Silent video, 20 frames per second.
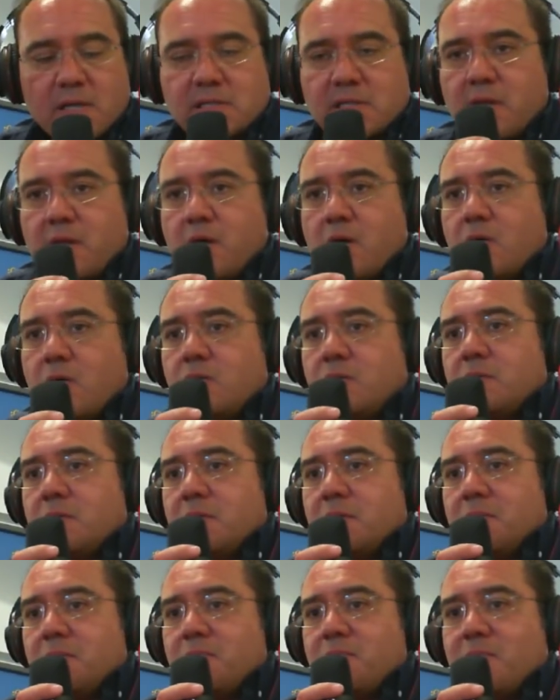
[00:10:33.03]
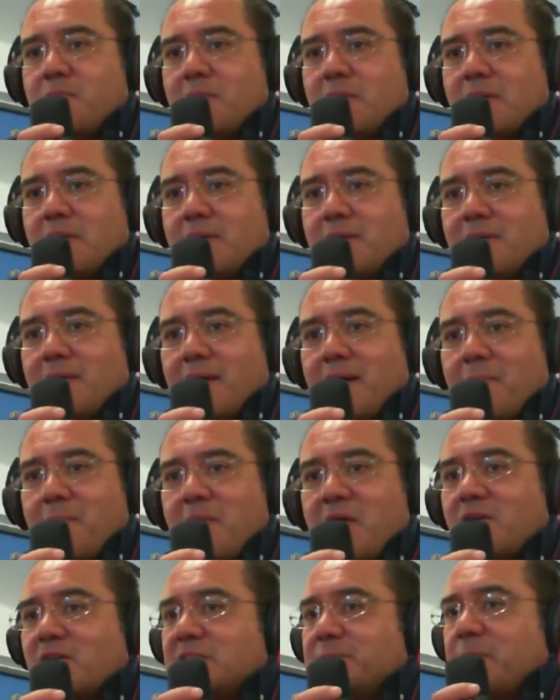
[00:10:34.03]
I know, a
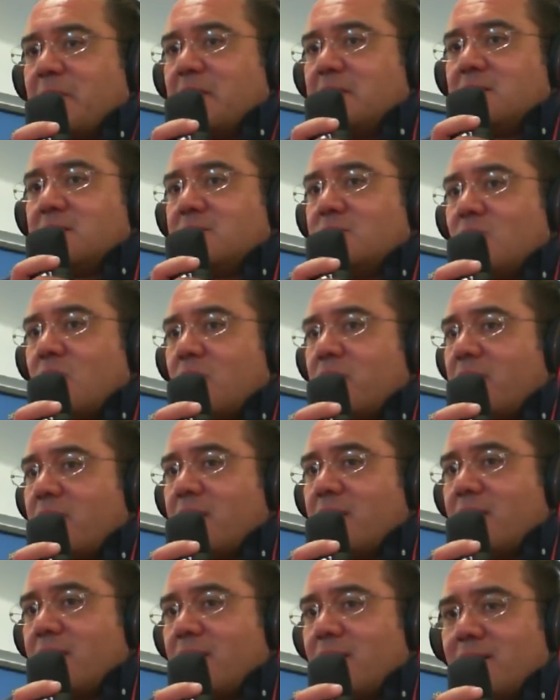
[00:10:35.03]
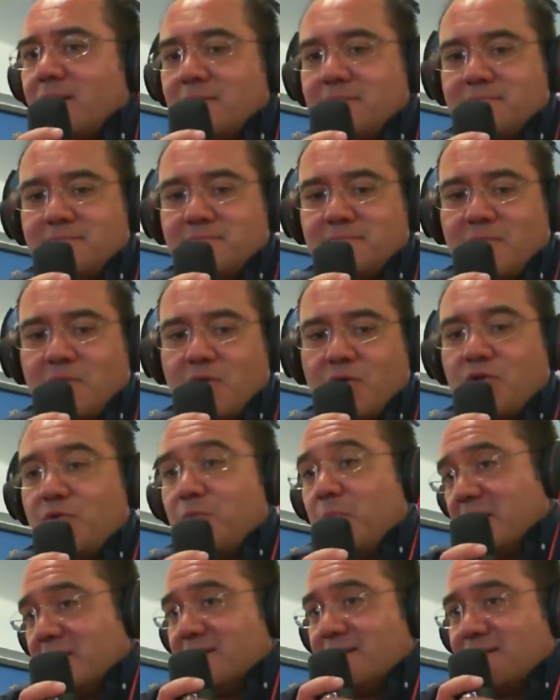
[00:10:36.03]
makerspace is not a
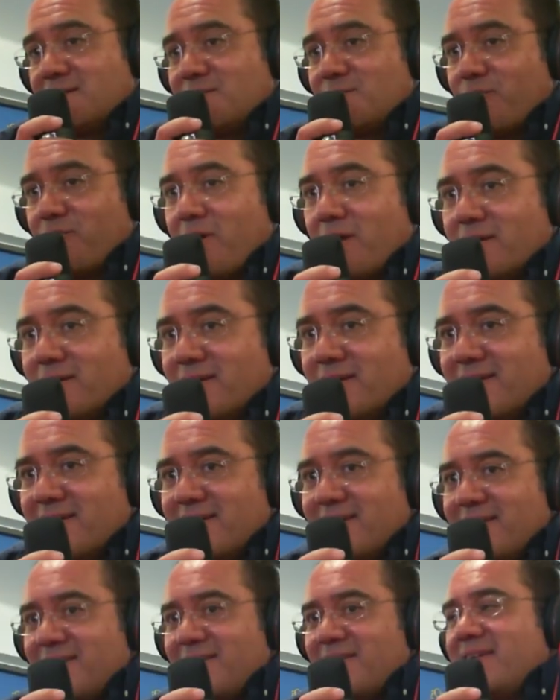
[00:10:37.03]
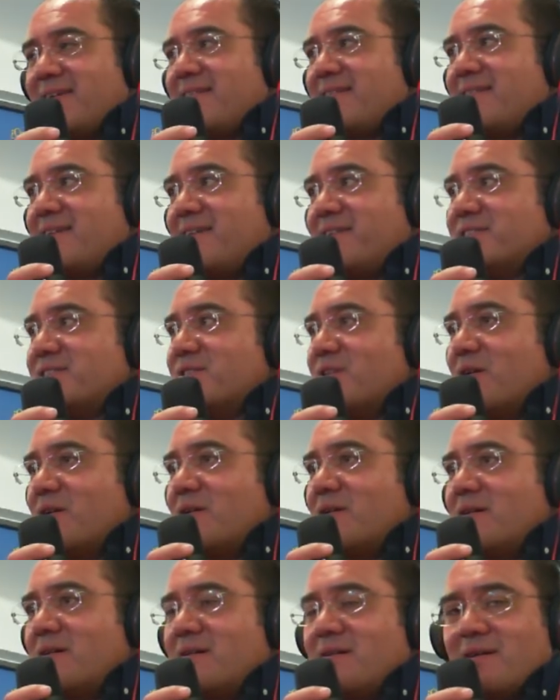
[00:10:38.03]
good business to run. There is
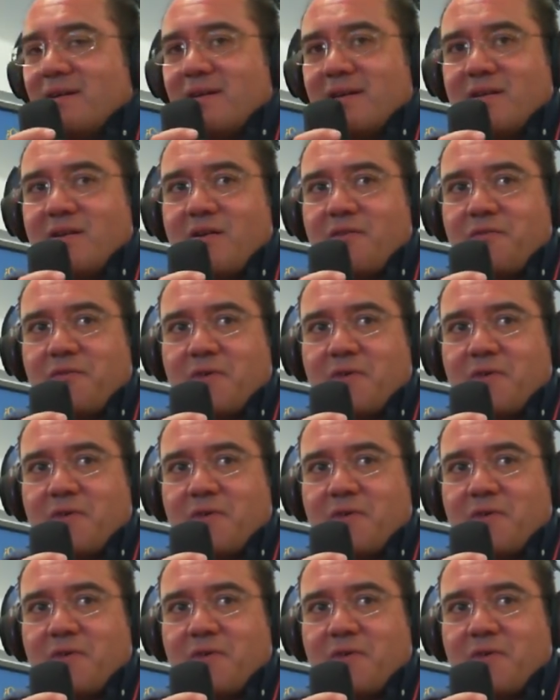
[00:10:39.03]
no enough